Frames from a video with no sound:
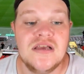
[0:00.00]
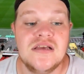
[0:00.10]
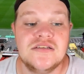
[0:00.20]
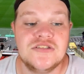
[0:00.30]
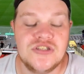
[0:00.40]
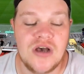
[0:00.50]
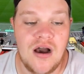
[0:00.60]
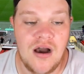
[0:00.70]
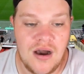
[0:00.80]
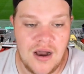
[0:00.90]

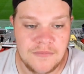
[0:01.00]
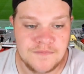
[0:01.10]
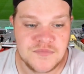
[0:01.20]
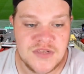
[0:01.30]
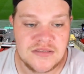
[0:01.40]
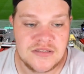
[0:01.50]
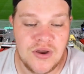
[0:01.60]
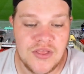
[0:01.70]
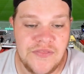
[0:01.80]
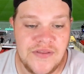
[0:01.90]
Zaha. Now,
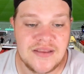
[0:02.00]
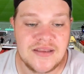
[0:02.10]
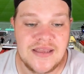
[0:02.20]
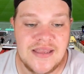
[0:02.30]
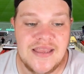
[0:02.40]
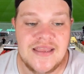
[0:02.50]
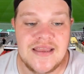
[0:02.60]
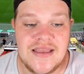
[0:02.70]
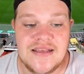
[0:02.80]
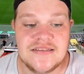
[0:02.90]
I think he
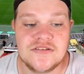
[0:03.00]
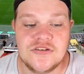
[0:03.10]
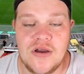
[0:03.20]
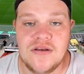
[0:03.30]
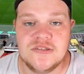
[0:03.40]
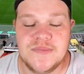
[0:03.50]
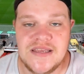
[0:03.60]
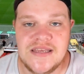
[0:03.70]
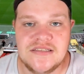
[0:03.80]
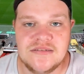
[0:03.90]
is going to be
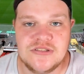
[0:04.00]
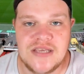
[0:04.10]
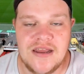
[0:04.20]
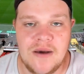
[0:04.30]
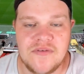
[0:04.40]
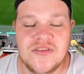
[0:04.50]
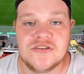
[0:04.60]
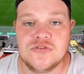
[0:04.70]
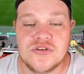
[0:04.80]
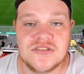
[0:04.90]
key to them staying up. I think
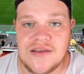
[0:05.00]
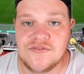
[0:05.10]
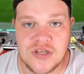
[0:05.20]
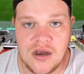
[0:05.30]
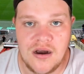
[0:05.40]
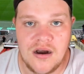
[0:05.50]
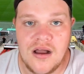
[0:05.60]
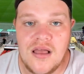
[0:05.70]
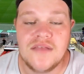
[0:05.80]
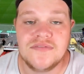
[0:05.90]
as long as they have Zaha,
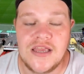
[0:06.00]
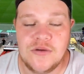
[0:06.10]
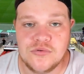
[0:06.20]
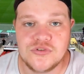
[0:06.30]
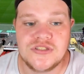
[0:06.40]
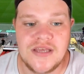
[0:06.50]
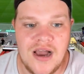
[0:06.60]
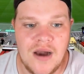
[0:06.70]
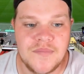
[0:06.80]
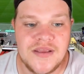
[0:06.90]
they will stay
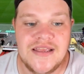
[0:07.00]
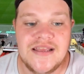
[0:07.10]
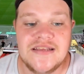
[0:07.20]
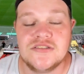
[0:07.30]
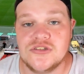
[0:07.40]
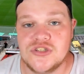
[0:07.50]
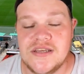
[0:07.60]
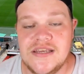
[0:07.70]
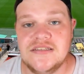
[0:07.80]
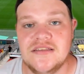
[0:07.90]
up. He is such a
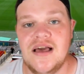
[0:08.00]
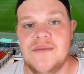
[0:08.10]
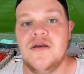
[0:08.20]
key to them.